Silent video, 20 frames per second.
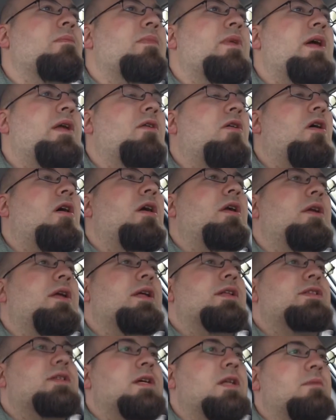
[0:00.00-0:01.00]
from then on,
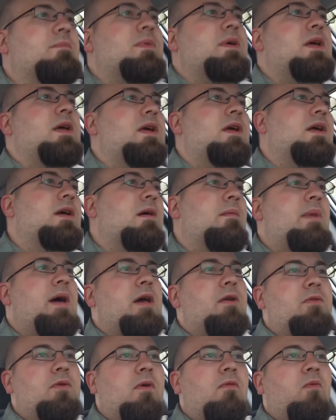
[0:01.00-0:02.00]
it's going to be a
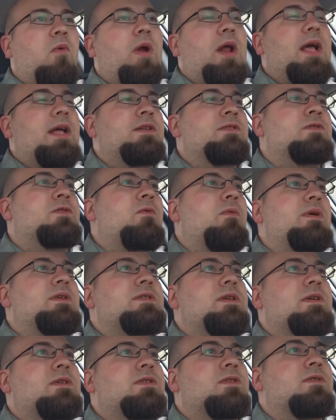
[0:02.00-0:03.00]
matter of what I can
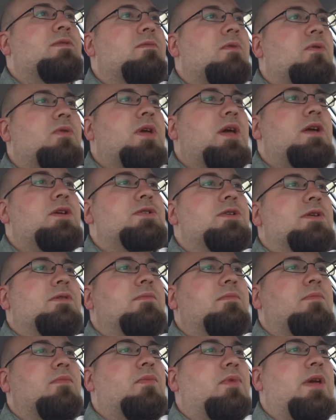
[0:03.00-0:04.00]
squeeze into the
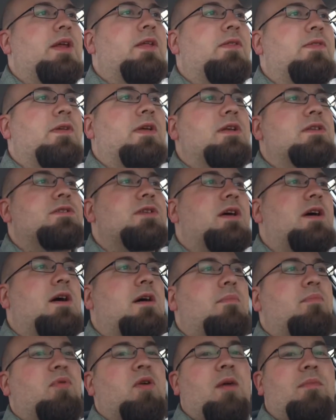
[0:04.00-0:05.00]
rotation, getting things
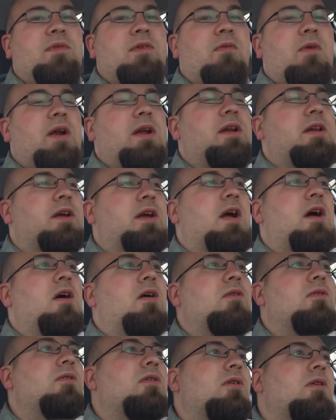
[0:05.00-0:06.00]
prepped and ready to
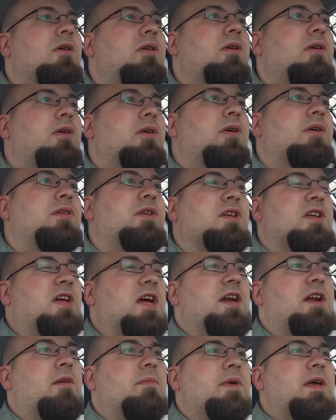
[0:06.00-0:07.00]
go.
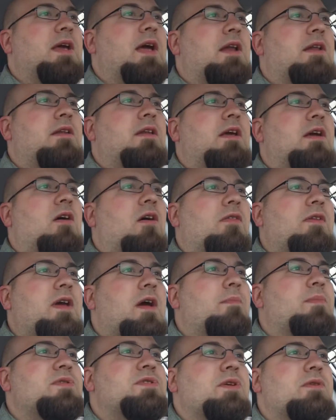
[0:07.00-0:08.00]
Tonight I'll be editing all
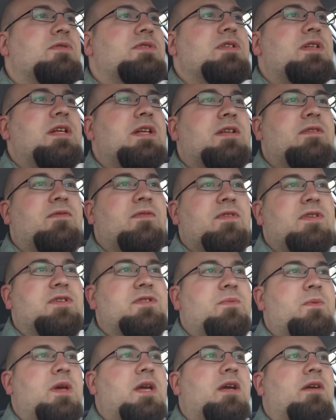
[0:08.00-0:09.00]
the episodes needed for
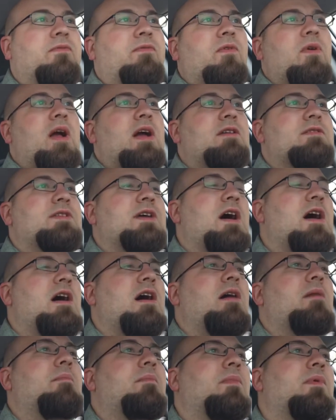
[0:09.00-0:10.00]
this week for
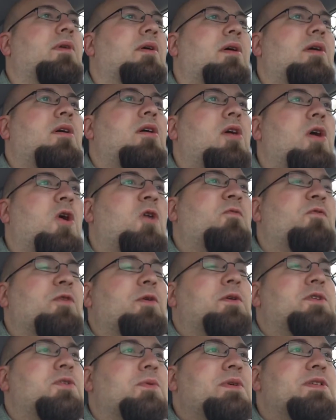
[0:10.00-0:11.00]
XCOM.
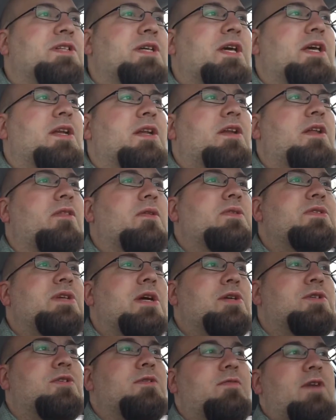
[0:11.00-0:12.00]
Hopefully squeezing in another
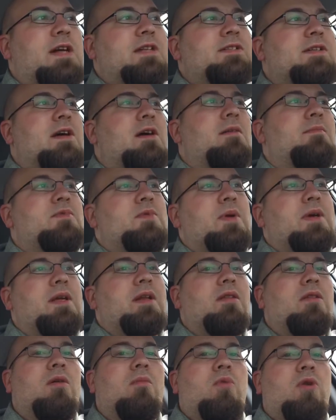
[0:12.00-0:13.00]
session of XCOM so I can
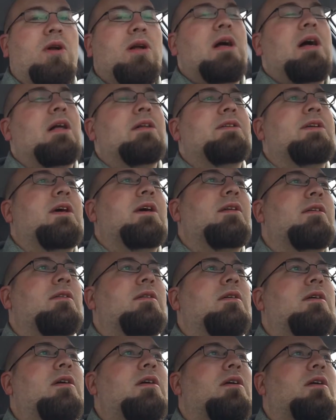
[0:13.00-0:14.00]
get a little more
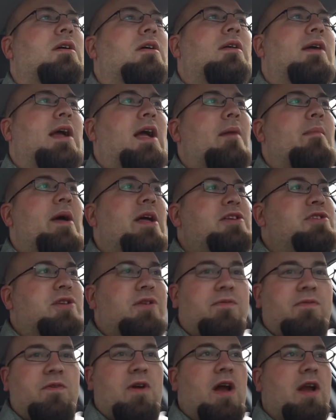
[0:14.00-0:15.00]
content. Like I
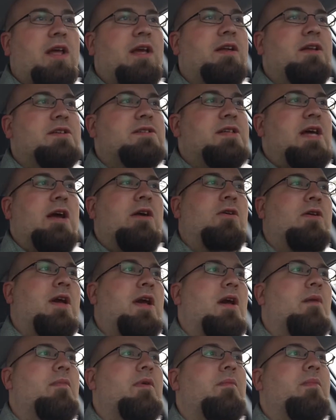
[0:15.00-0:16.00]
mentioned, Friday into
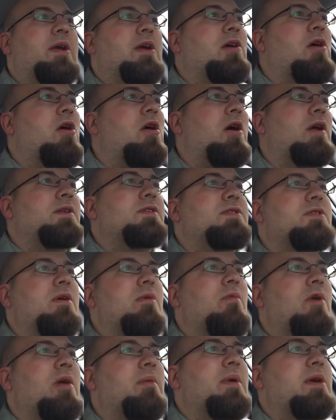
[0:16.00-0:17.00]
Saturday I'm going to be gone, so
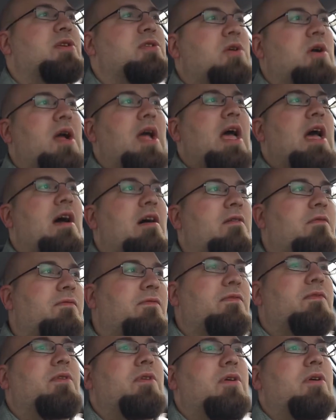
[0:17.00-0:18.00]
I want to make sure I have
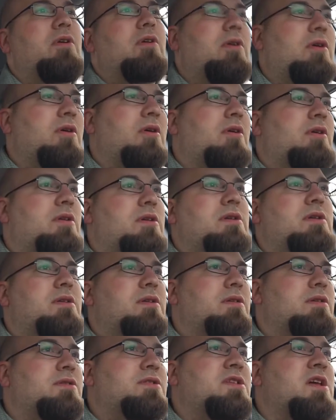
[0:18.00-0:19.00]

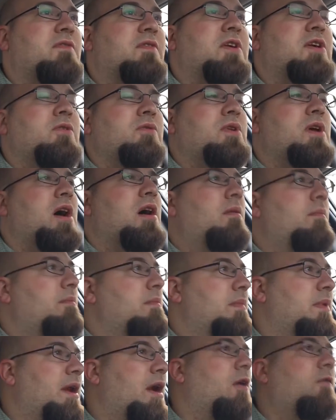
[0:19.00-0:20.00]
stuff queued up,
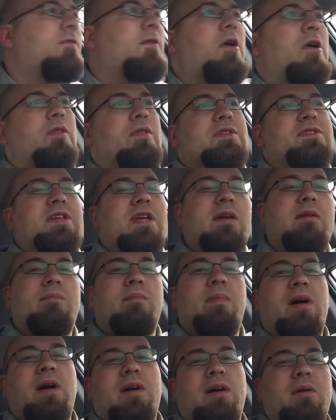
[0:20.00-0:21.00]
and I'll fall in the
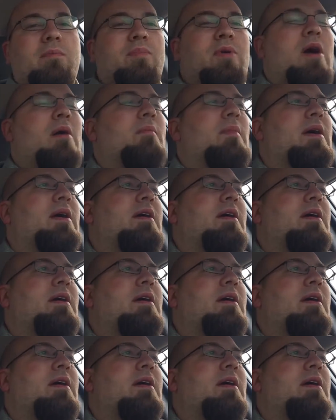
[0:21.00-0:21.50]
same problem